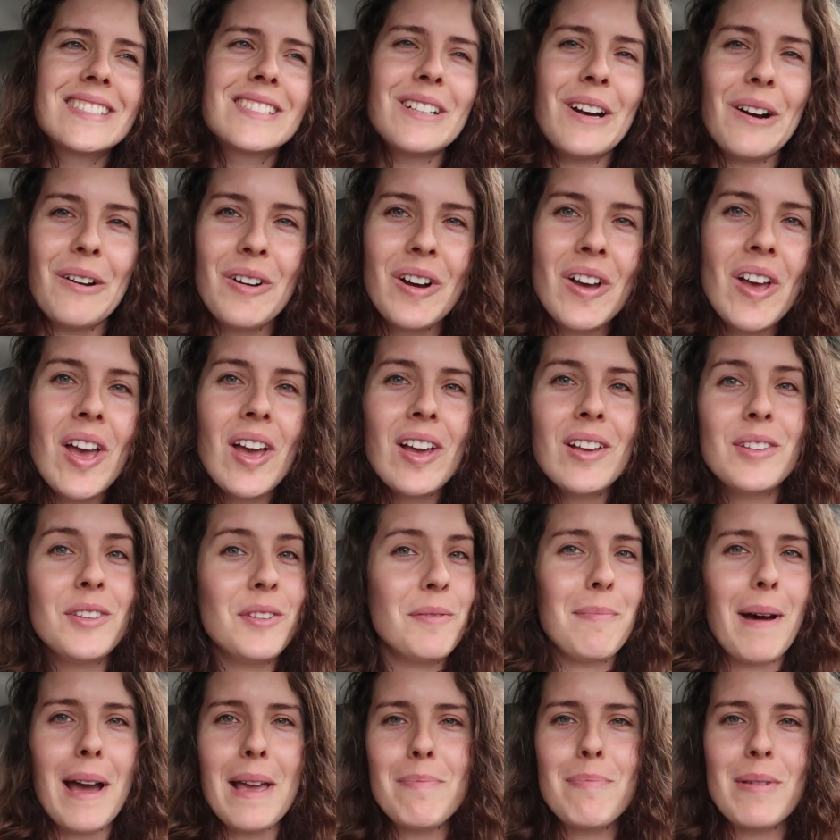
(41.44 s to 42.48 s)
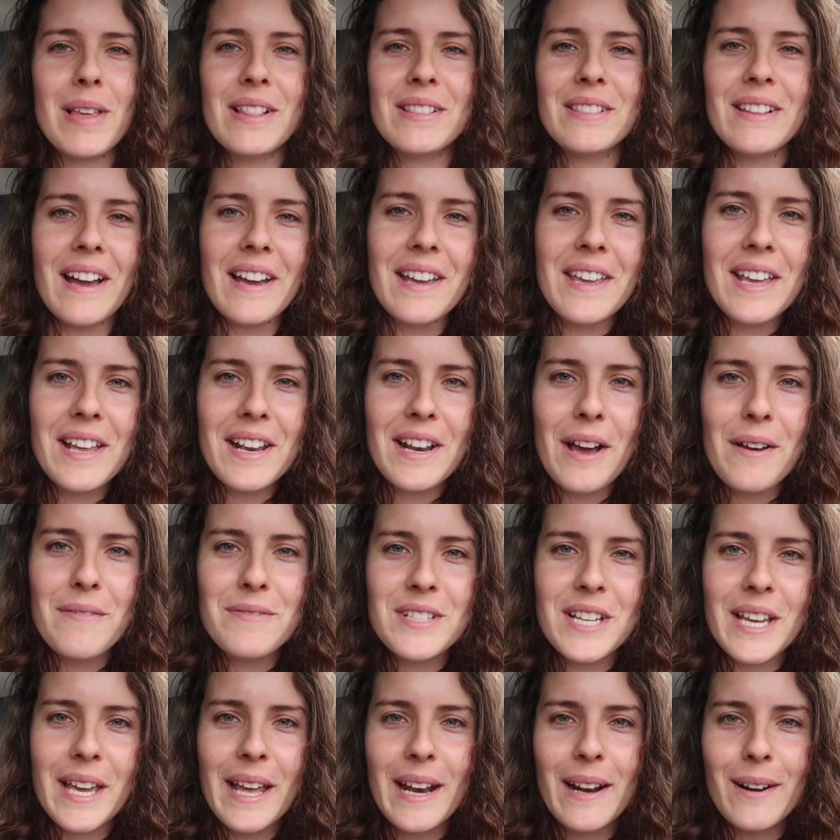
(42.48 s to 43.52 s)
So you might be lucky enough
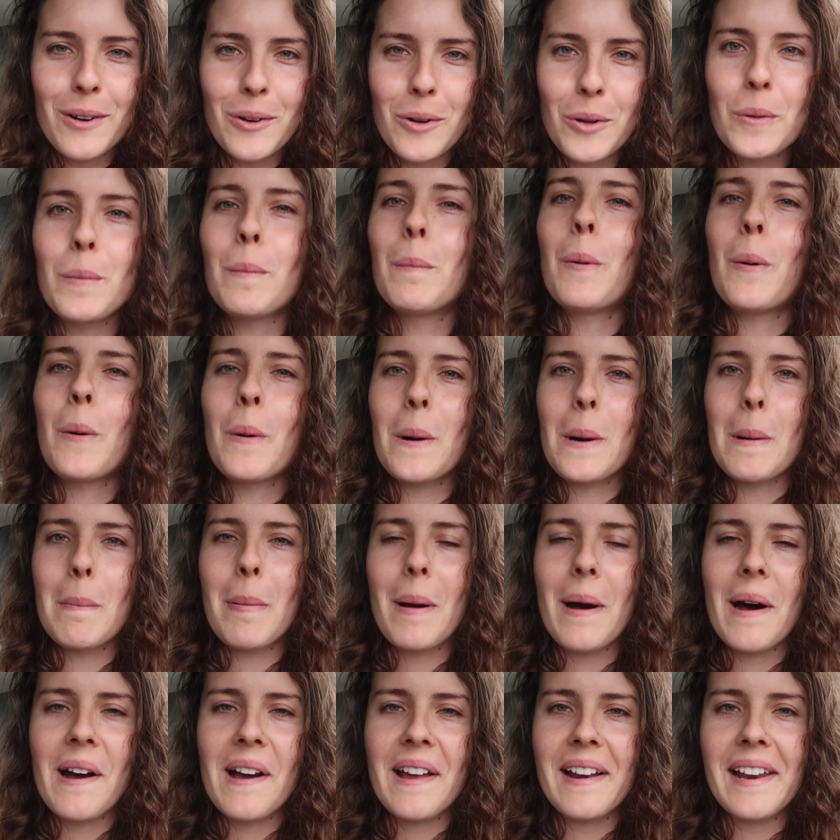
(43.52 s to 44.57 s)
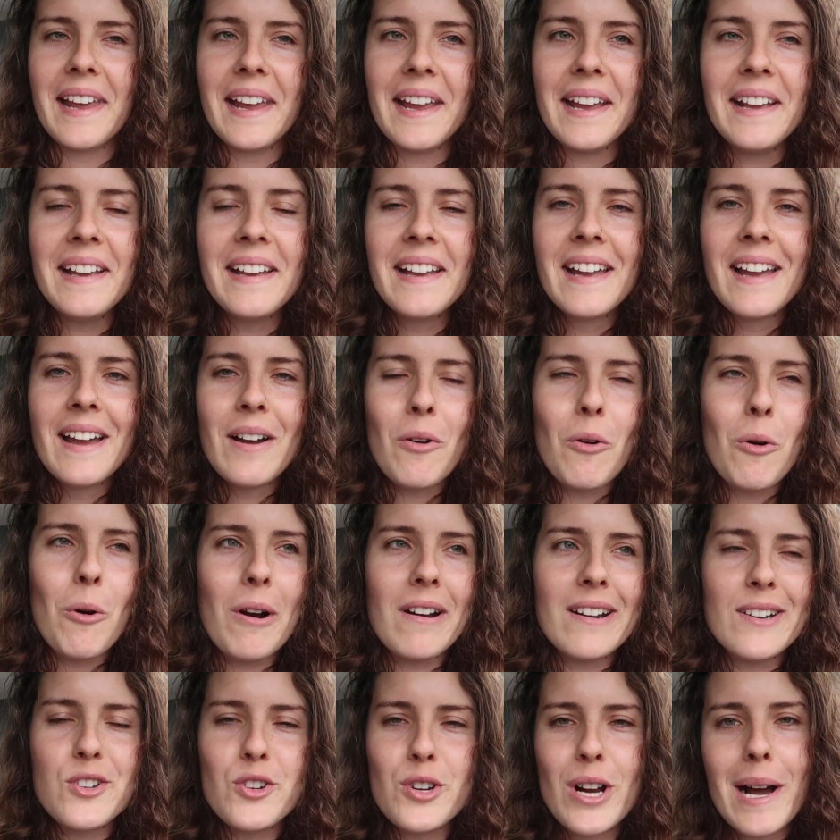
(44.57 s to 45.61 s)
to get an old porta potty
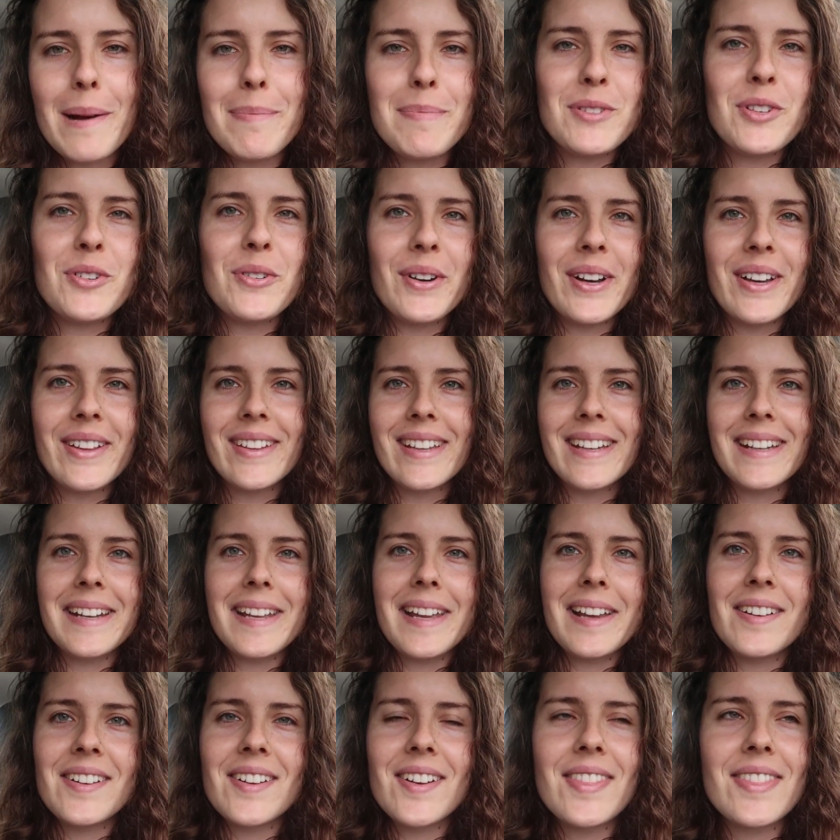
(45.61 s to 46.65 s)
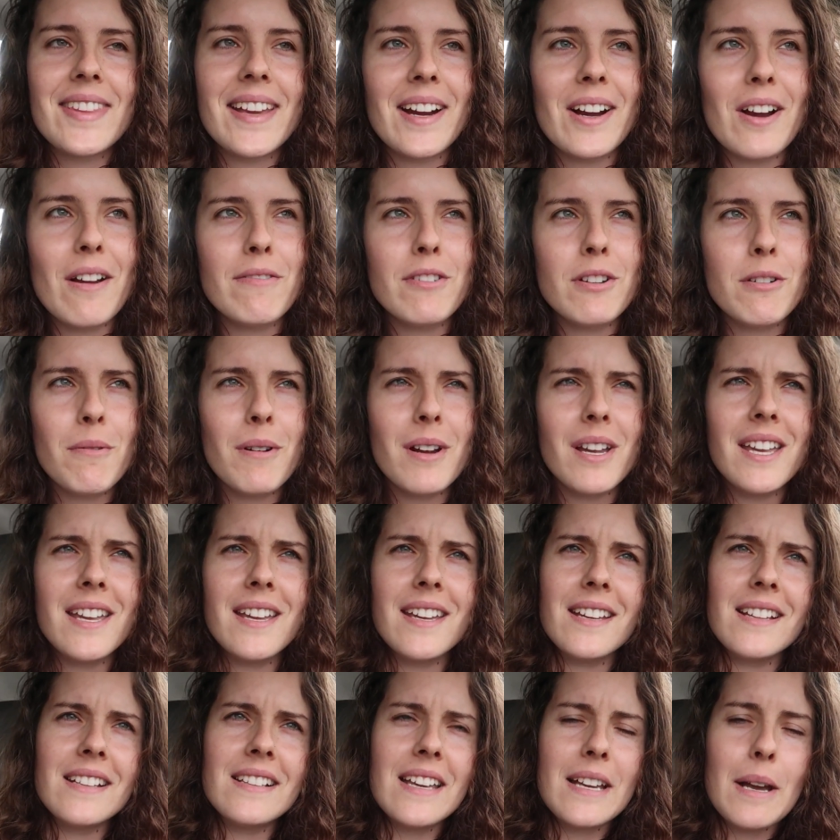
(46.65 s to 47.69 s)
or a drop toilet here and there. If you're working
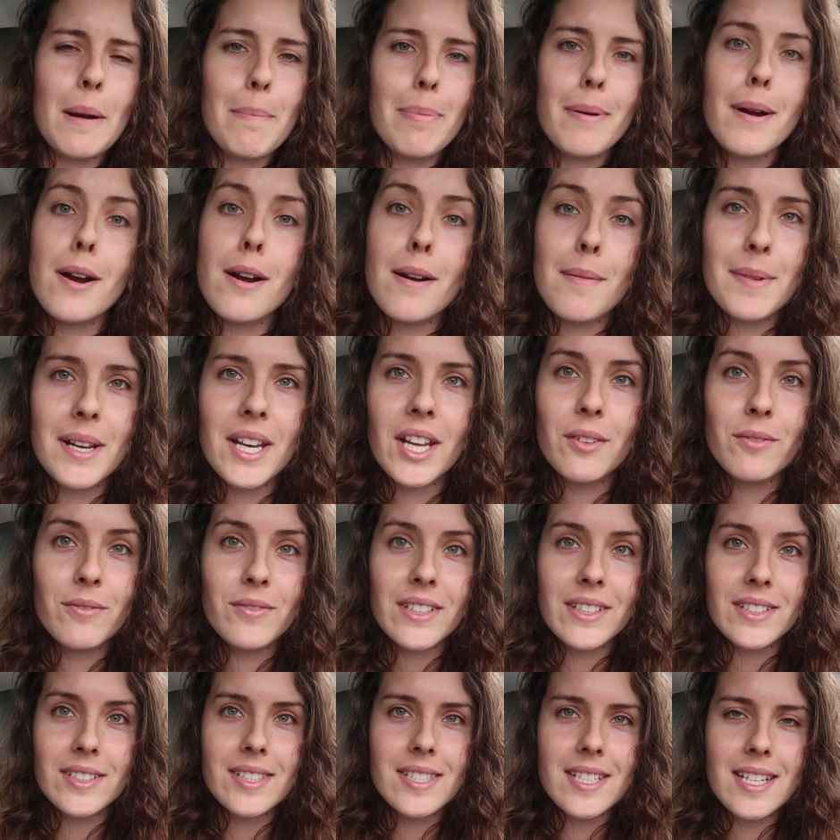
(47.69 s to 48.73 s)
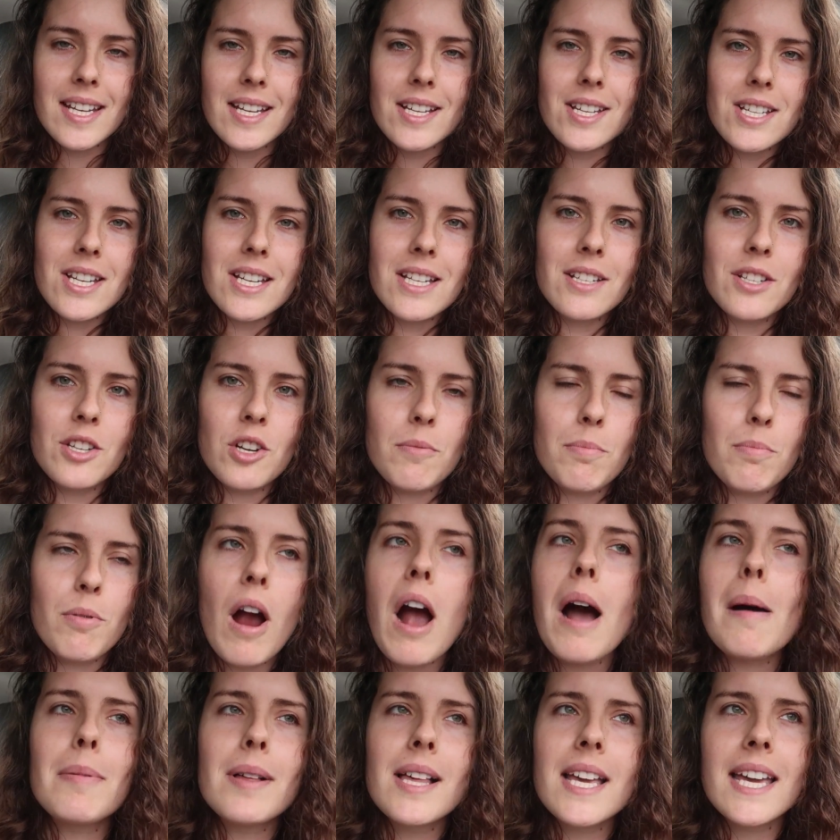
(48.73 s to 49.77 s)
at like a permanent field station, you're
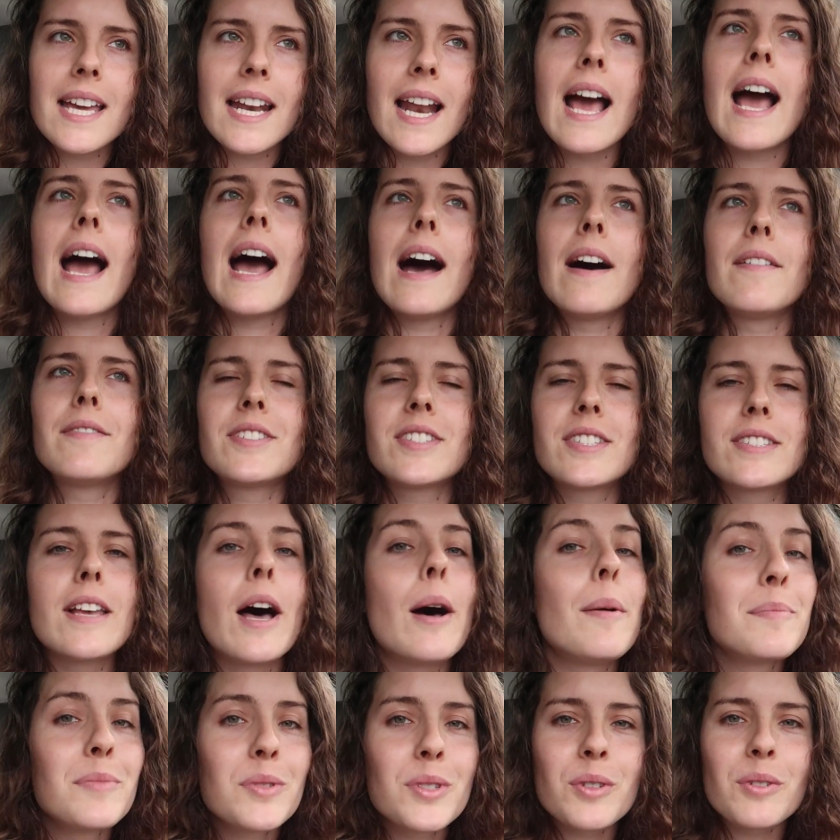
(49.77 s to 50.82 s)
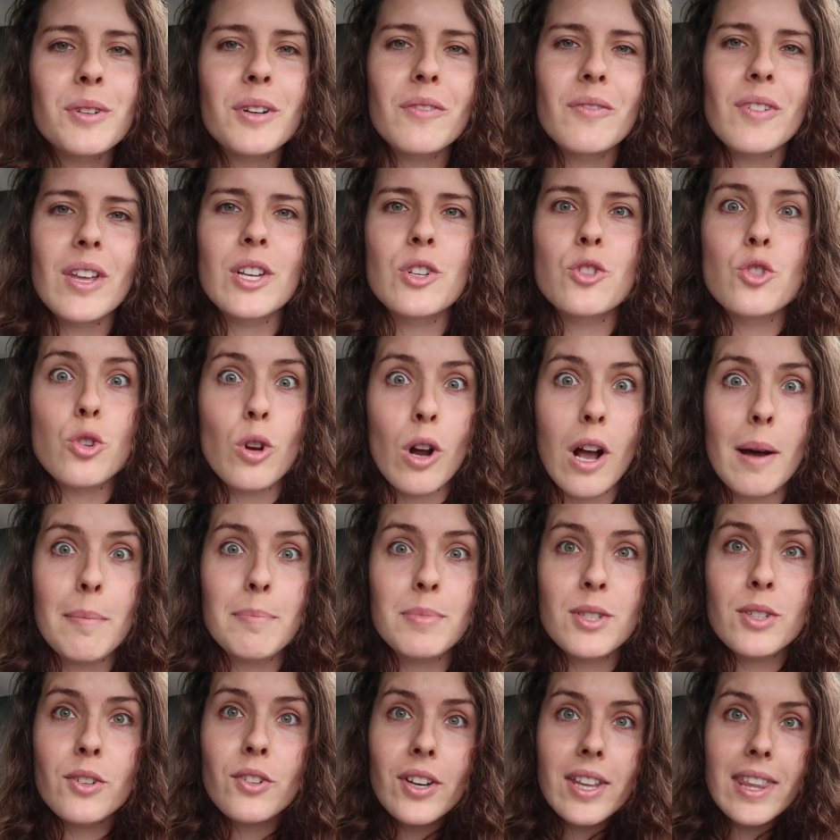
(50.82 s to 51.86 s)
probably gonna have some sort of like
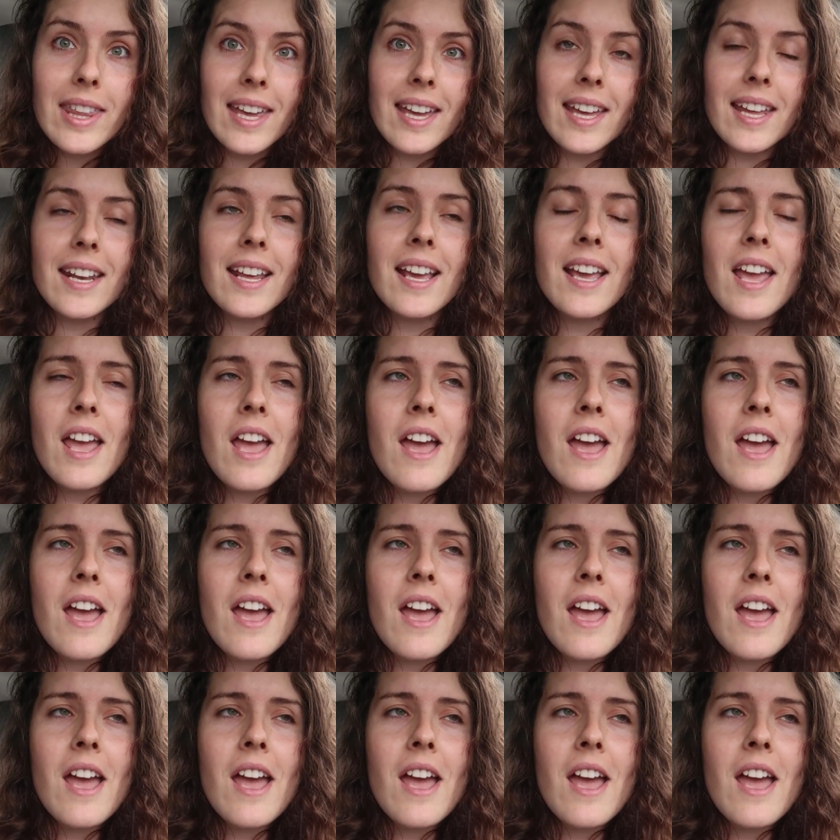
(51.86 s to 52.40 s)
drop toilet.